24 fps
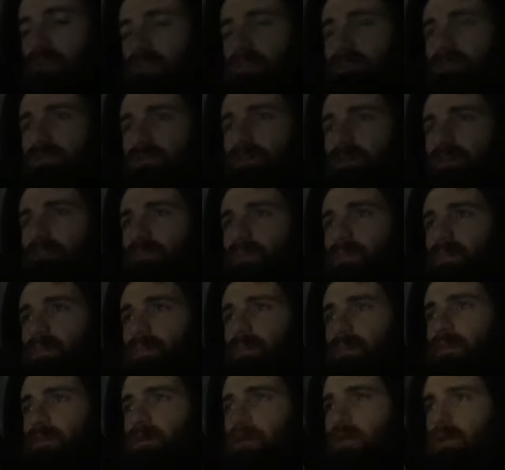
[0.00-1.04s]
of
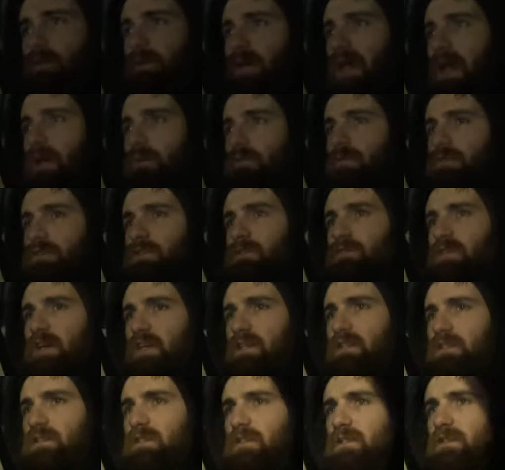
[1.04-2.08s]
couple of hours of
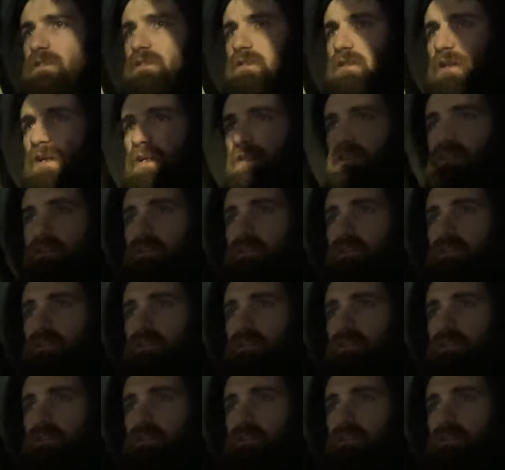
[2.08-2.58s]
editing tonight,